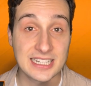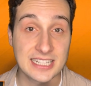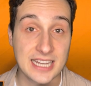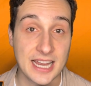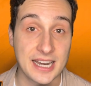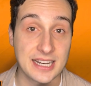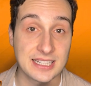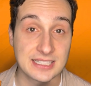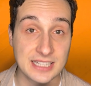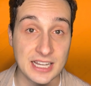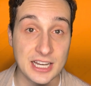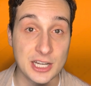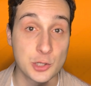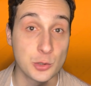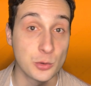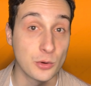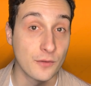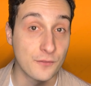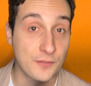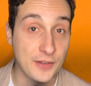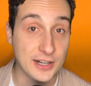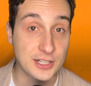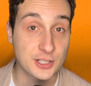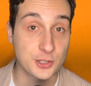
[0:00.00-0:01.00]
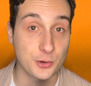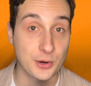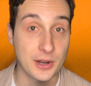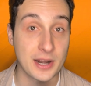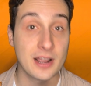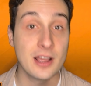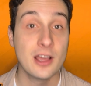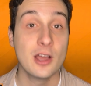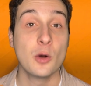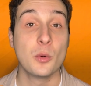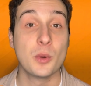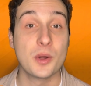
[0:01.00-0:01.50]
Tennessee to a
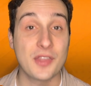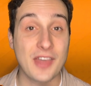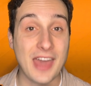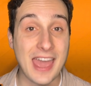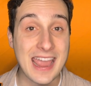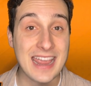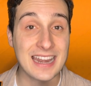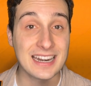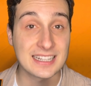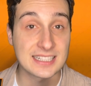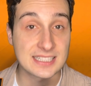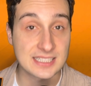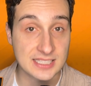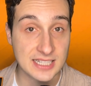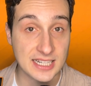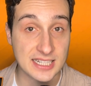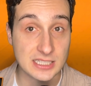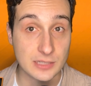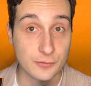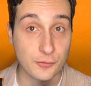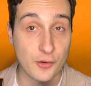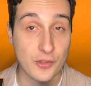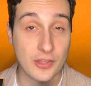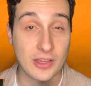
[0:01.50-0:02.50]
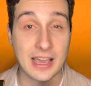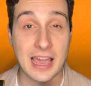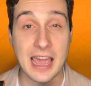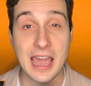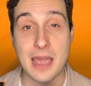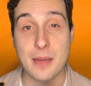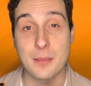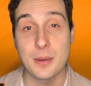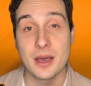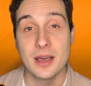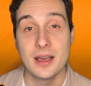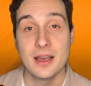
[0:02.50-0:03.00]
victory with 8 assists for the
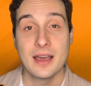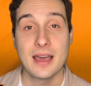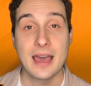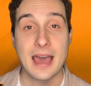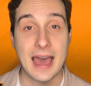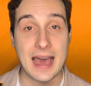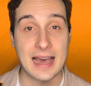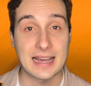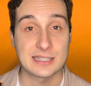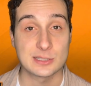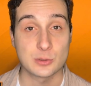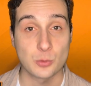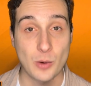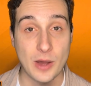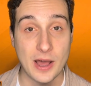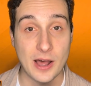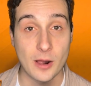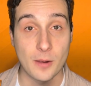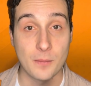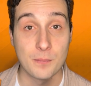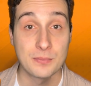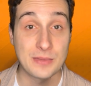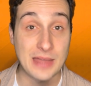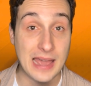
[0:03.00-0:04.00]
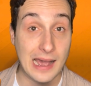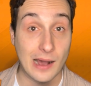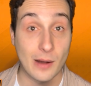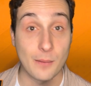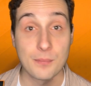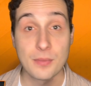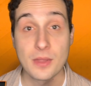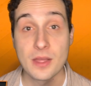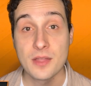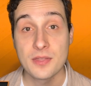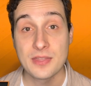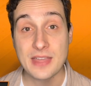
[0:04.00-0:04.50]
game as well. Now,
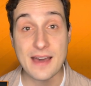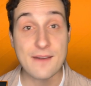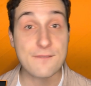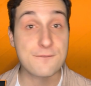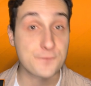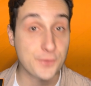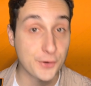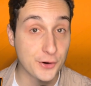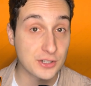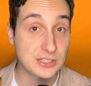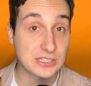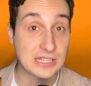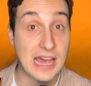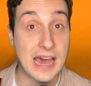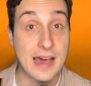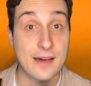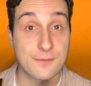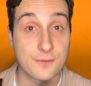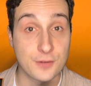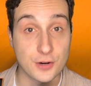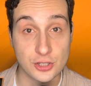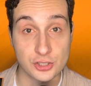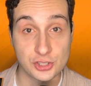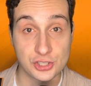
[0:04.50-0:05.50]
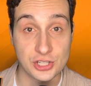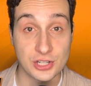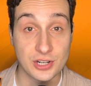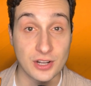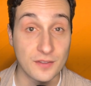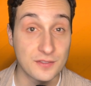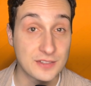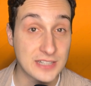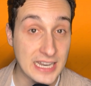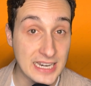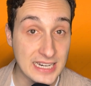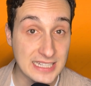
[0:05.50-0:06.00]
that first half version
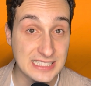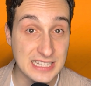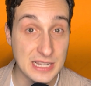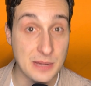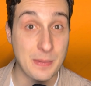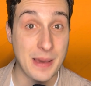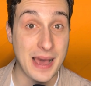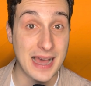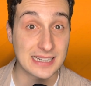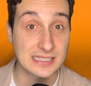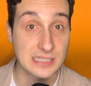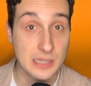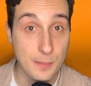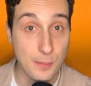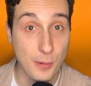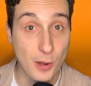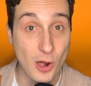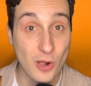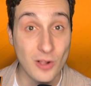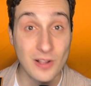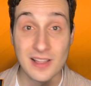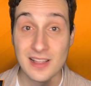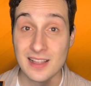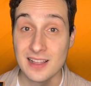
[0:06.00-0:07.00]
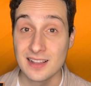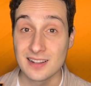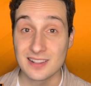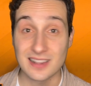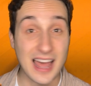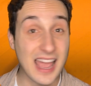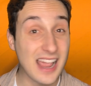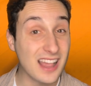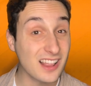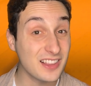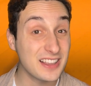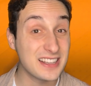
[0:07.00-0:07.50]
of Tennessee basketball
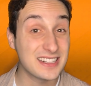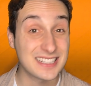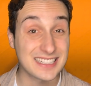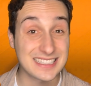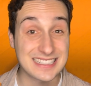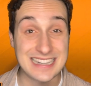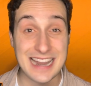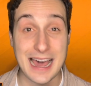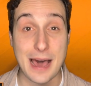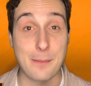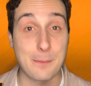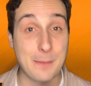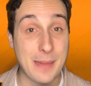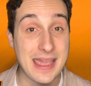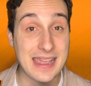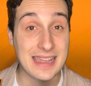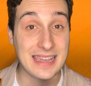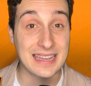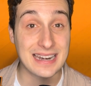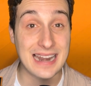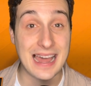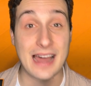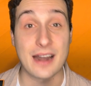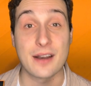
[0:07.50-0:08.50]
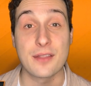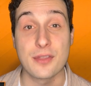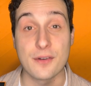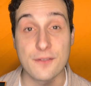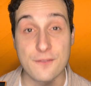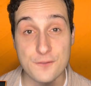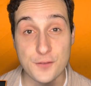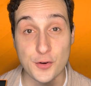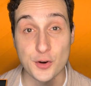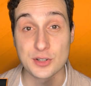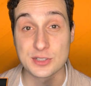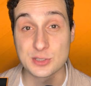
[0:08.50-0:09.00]
likely does not make it out of the
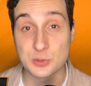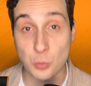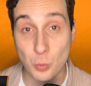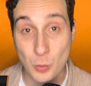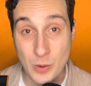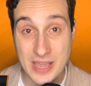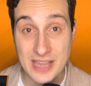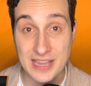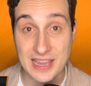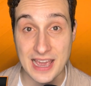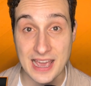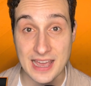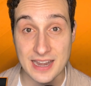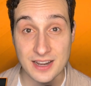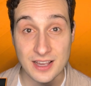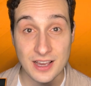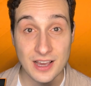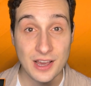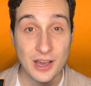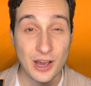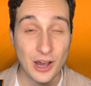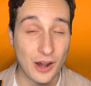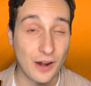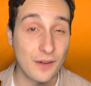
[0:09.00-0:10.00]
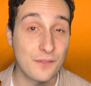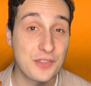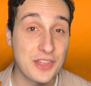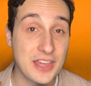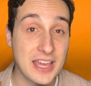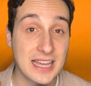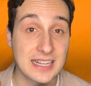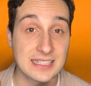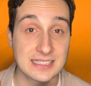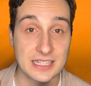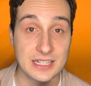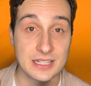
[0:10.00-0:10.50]
first weekend of the
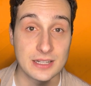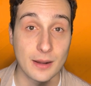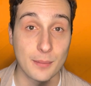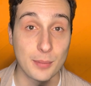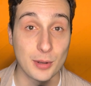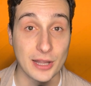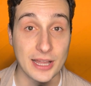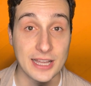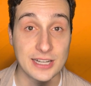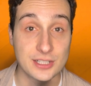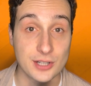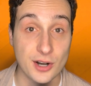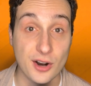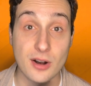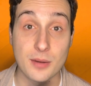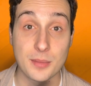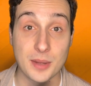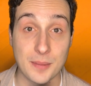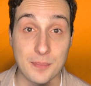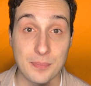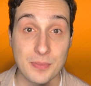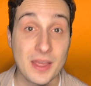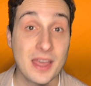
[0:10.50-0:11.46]
NCAA tournament.